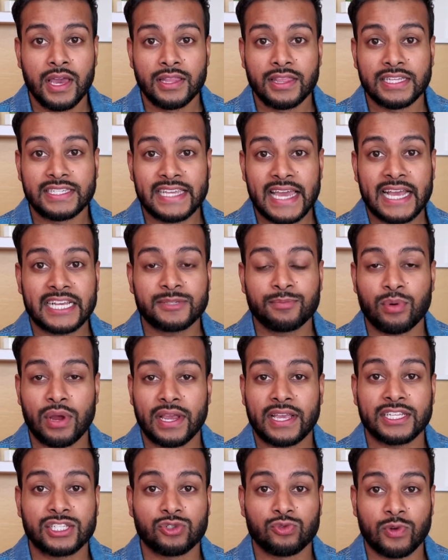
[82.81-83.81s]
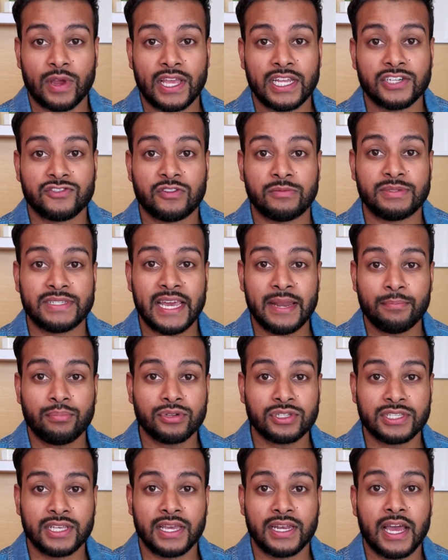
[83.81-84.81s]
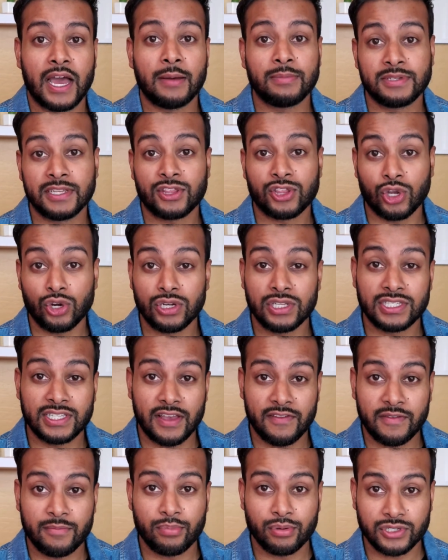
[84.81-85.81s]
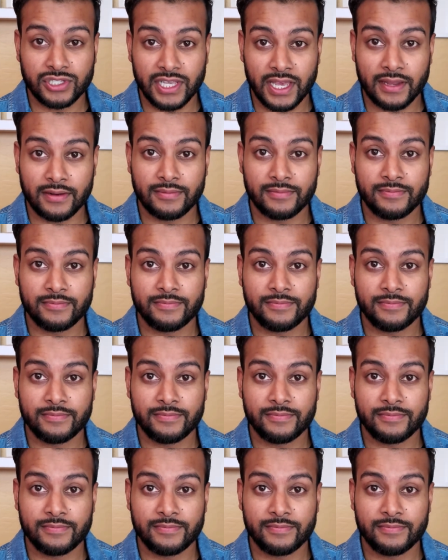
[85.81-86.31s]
the tax brackets range from 10% up to 37%.